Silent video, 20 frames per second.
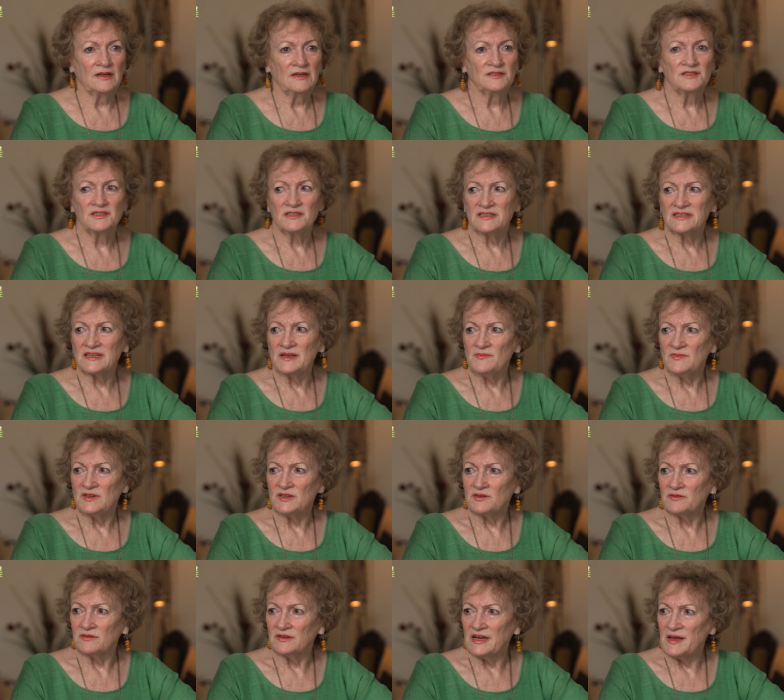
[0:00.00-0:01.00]
And she sent me
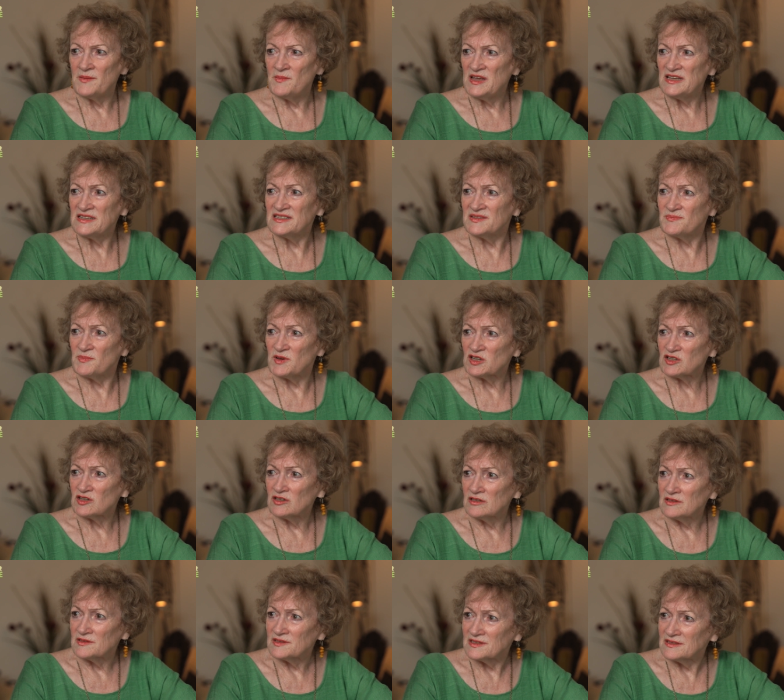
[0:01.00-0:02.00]
to an MS
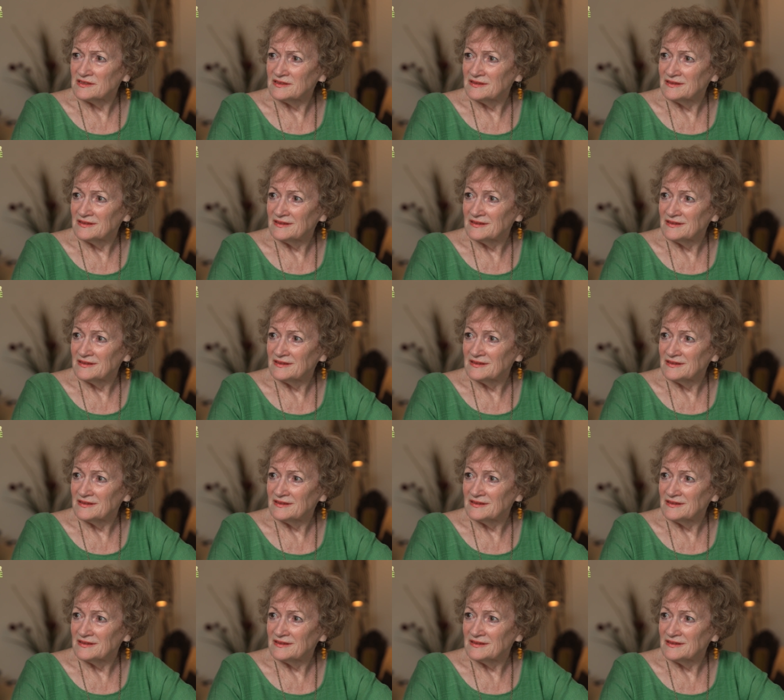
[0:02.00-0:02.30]
specialist.